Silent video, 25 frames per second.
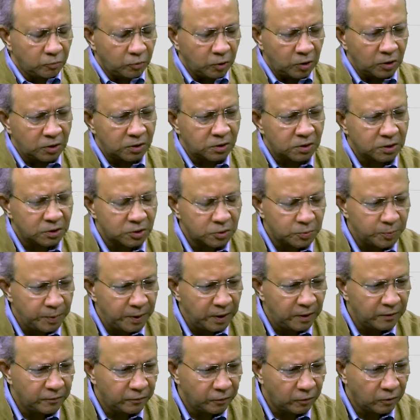what does this
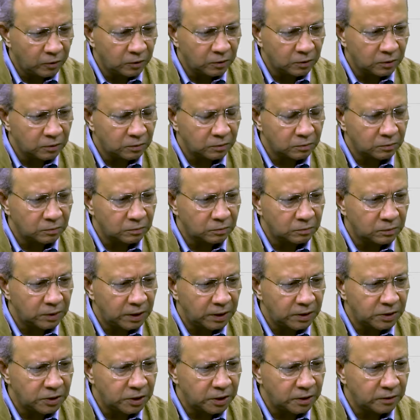speak for,
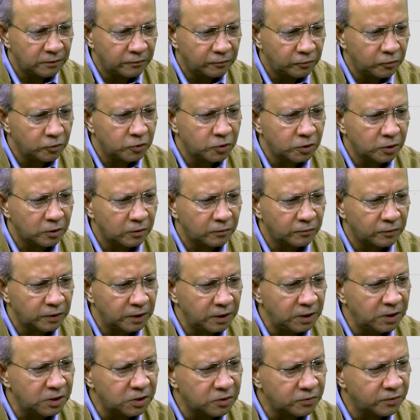let's say, the future of the
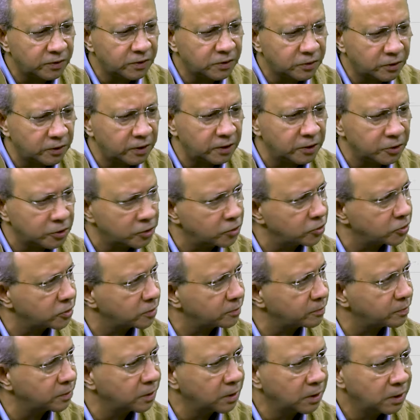East-West
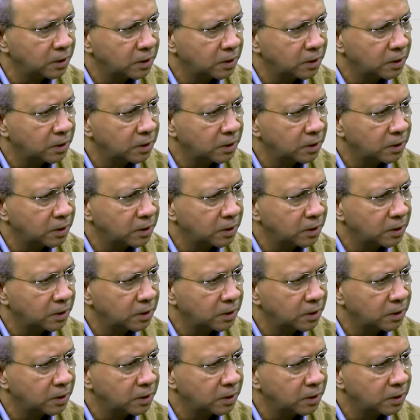relationship?